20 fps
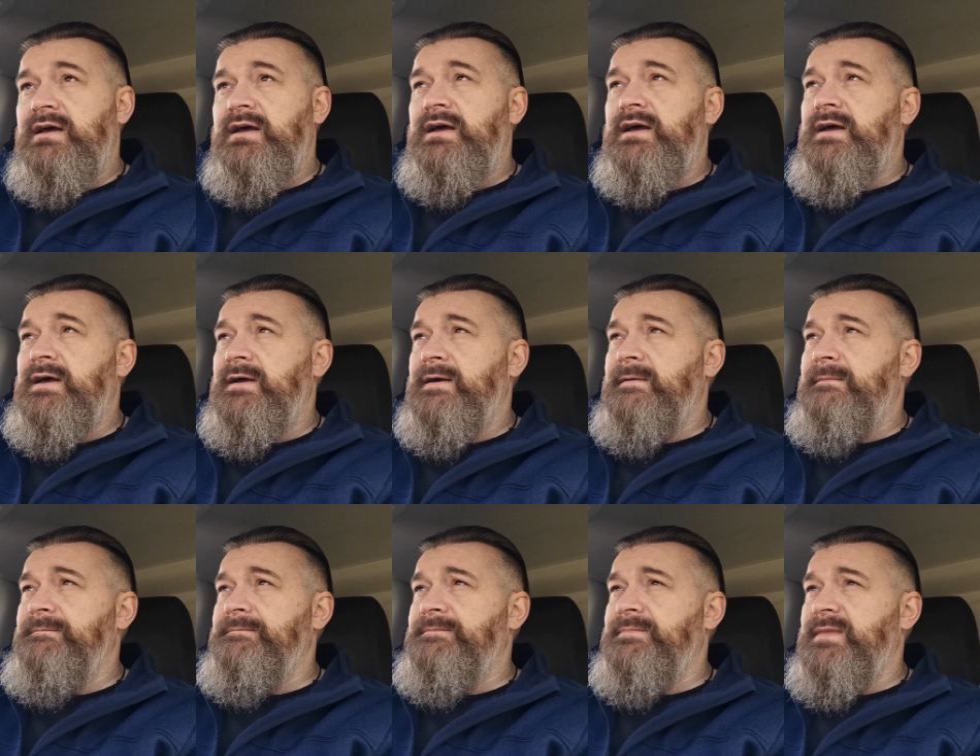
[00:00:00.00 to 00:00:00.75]

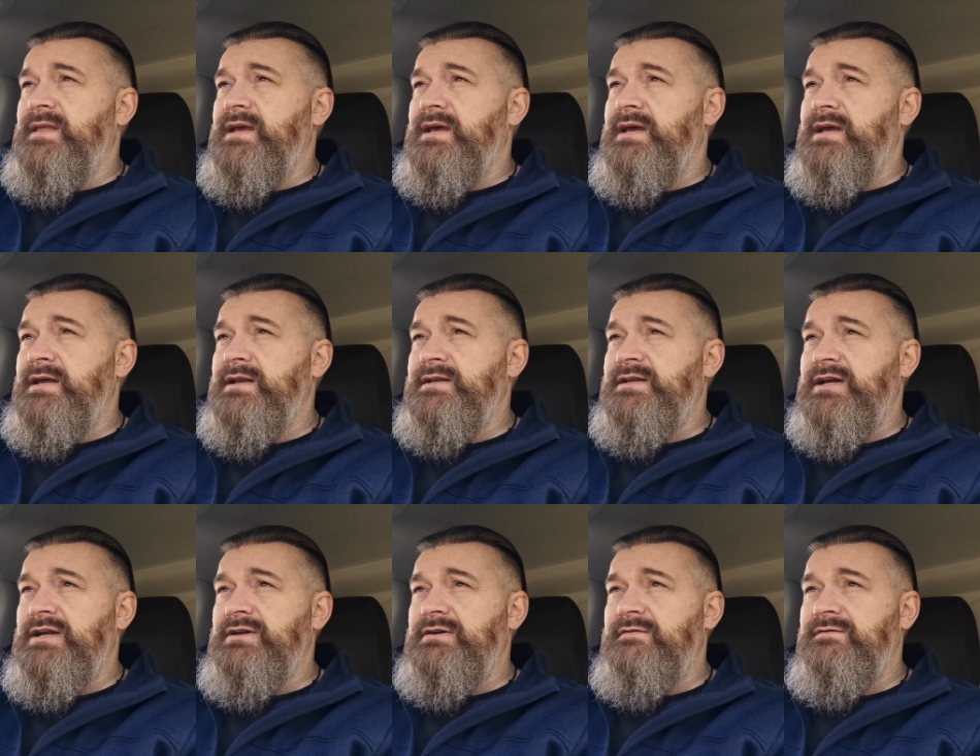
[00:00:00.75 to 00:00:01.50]
um, and
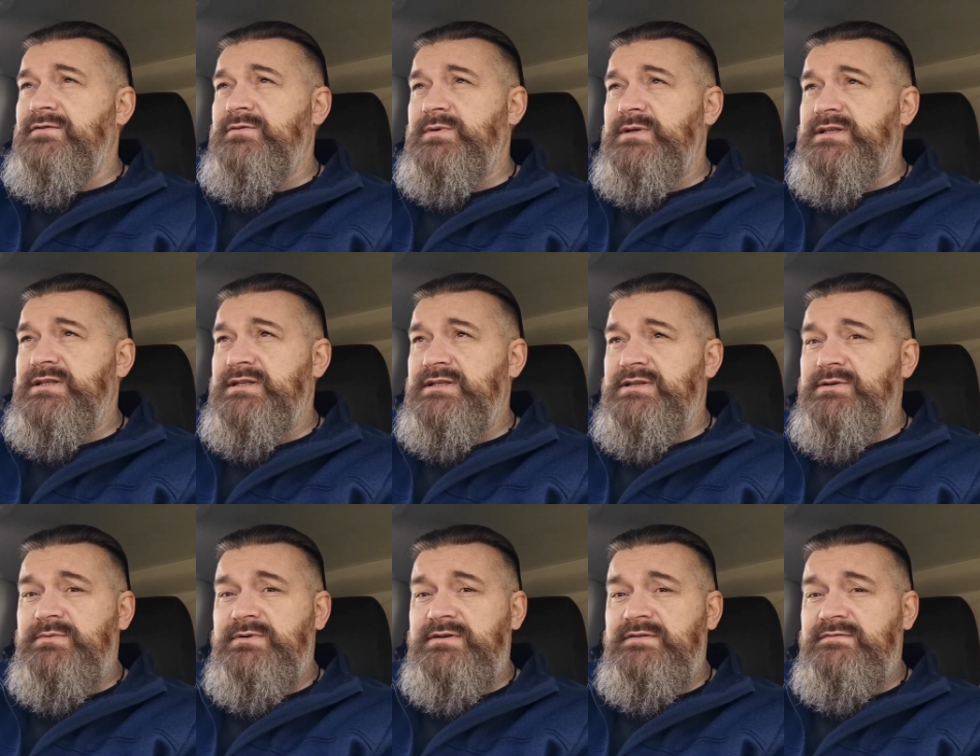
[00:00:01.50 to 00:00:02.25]
I look forward to
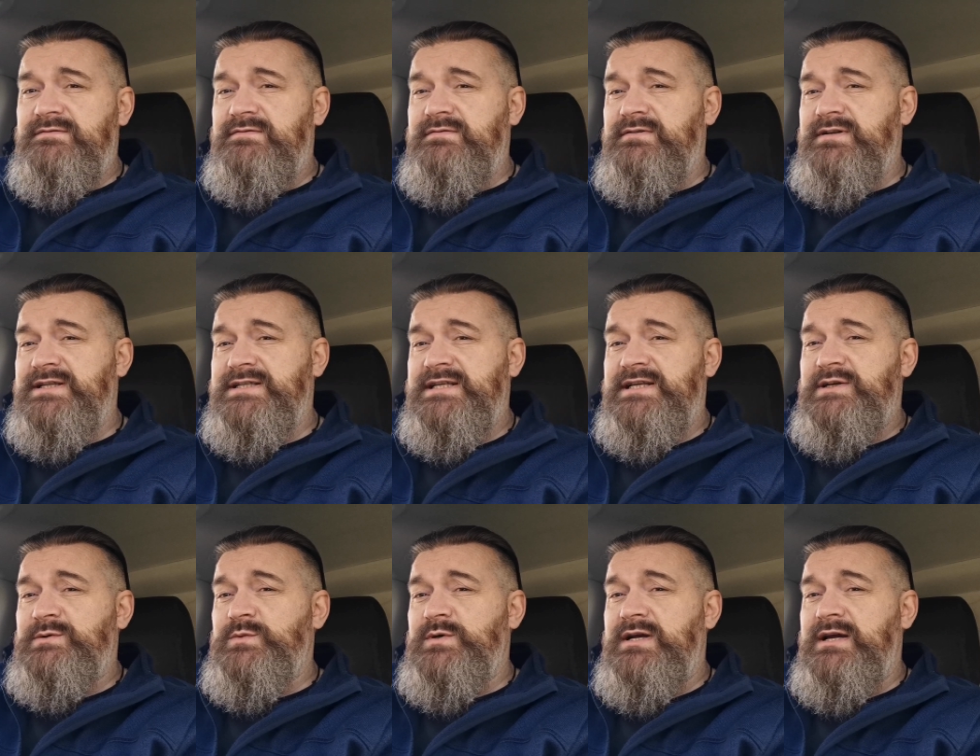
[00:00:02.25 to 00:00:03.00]
sort of
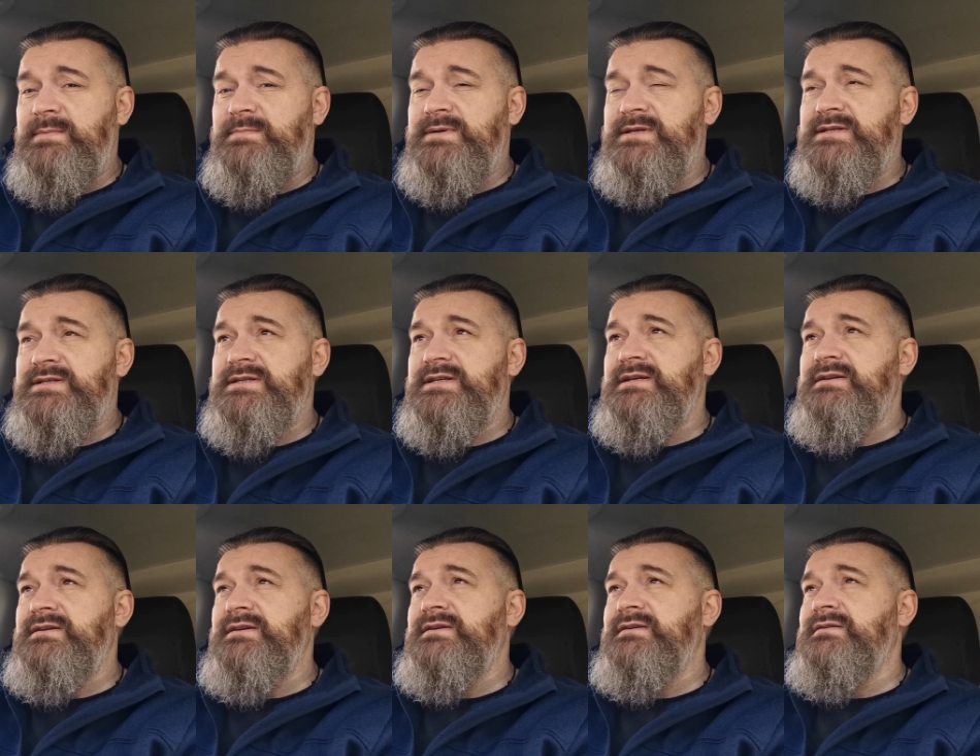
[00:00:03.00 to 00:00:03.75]
seeing what happens
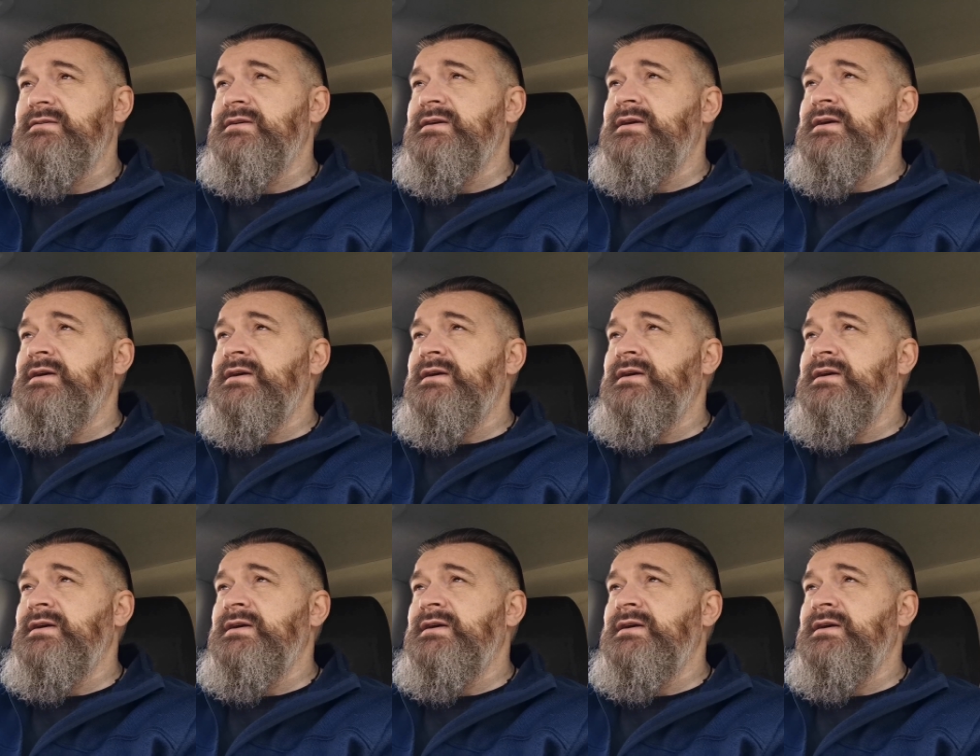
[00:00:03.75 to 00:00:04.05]
in the